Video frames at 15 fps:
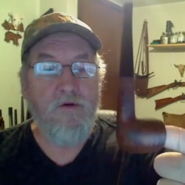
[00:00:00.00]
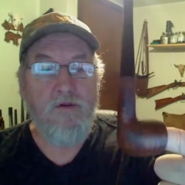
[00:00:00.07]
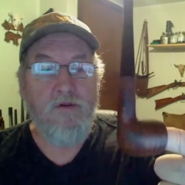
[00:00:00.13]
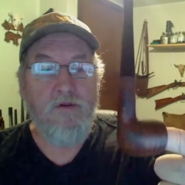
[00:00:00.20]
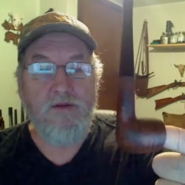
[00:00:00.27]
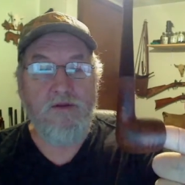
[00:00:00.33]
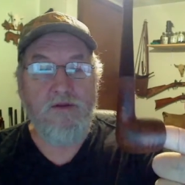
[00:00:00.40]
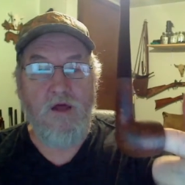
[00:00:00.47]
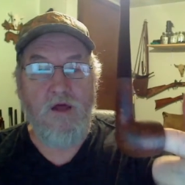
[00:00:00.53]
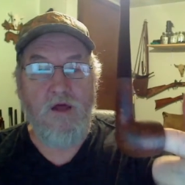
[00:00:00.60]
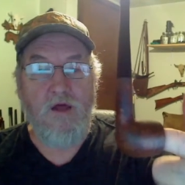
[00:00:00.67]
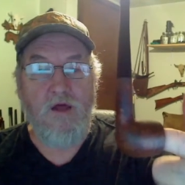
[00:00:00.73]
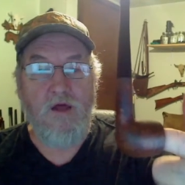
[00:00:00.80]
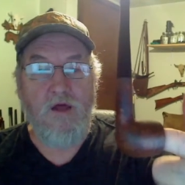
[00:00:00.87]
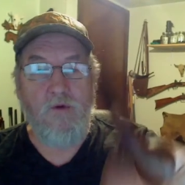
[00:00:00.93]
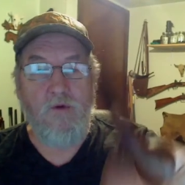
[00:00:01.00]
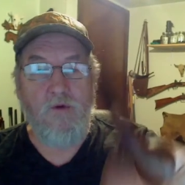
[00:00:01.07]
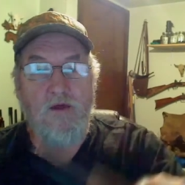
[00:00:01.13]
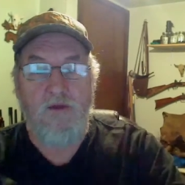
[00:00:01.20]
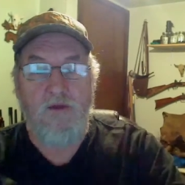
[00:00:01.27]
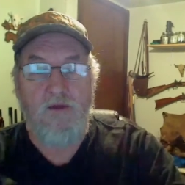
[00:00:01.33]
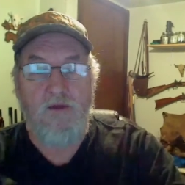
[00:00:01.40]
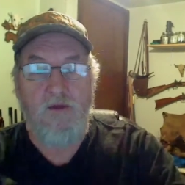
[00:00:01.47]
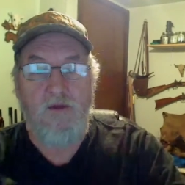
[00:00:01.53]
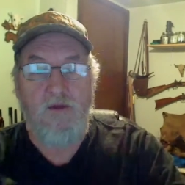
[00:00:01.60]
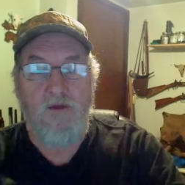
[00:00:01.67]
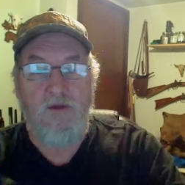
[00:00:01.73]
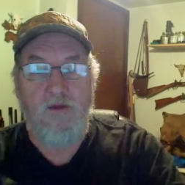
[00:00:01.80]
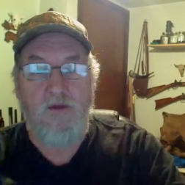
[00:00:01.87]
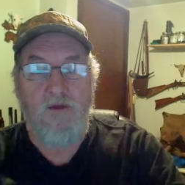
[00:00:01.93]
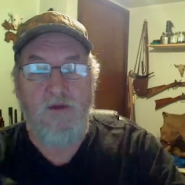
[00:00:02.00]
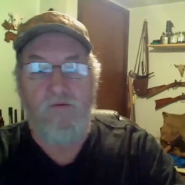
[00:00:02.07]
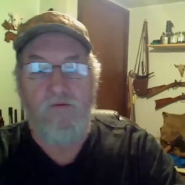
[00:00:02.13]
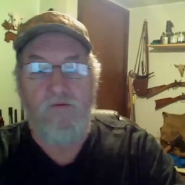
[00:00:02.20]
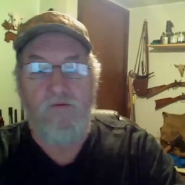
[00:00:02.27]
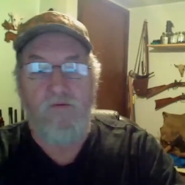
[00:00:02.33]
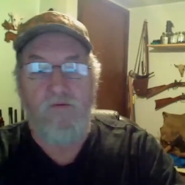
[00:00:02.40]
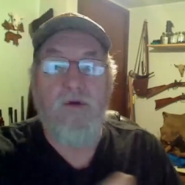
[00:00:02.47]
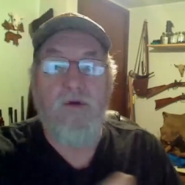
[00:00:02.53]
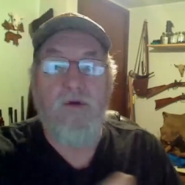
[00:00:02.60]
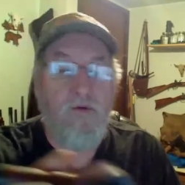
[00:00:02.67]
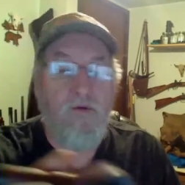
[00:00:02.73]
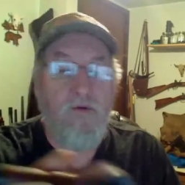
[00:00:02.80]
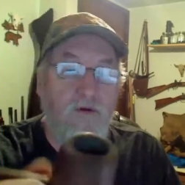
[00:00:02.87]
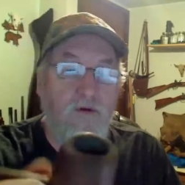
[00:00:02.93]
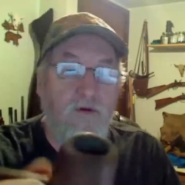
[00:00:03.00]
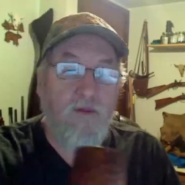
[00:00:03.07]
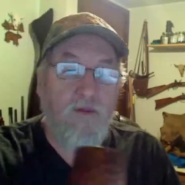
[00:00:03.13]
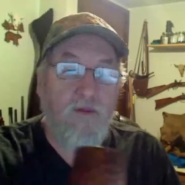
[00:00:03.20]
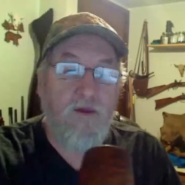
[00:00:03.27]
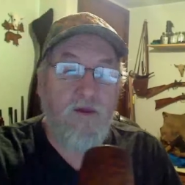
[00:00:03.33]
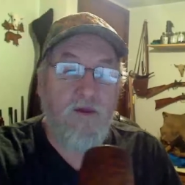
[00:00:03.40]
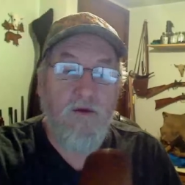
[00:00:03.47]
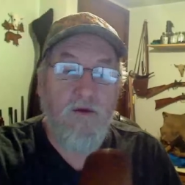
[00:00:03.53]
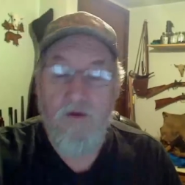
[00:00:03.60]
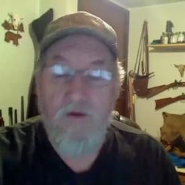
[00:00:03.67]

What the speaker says: That's another one. That's the next one I'm going to be doing a restoration on, I think.